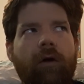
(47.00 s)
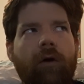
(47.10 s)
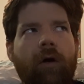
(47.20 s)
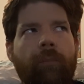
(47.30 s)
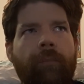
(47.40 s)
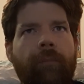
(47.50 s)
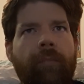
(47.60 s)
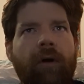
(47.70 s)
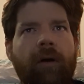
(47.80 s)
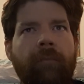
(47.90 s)
a
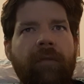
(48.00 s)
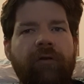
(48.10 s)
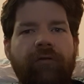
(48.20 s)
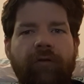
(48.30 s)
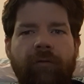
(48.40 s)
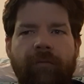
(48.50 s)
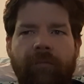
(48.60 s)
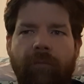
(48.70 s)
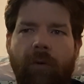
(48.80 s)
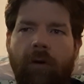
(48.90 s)
mixture of
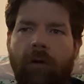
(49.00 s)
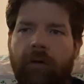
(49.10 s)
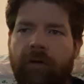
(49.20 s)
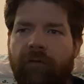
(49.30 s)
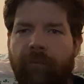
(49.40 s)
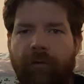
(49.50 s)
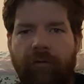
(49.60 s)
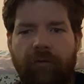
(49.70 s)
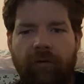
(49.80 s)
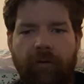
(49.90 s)
all
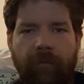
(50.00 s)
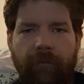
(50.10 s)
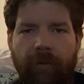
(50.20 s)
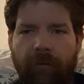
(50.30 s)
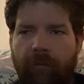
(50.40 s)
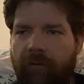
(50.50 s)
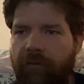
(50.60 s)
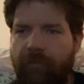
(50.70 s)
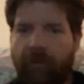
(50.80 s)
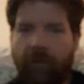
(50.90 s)
conspiracy
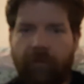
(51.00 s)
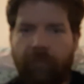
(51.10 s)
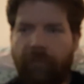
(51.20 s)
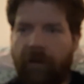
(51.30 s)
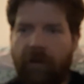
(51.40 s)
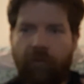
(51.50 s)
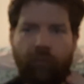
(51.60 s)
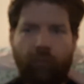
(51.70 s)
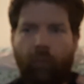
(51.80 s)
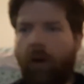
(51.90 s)
theorists, like, combined
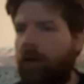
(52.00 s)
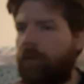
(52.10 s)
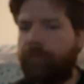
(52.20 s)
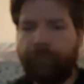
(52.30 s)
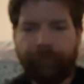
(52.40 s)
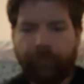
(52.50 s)
into one.